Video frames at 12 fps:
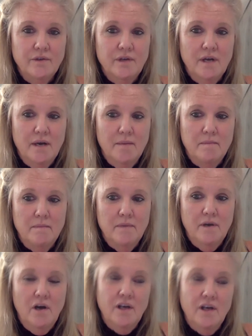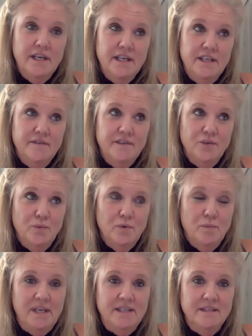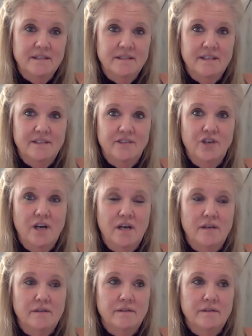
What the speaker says: on an individual basis as a child,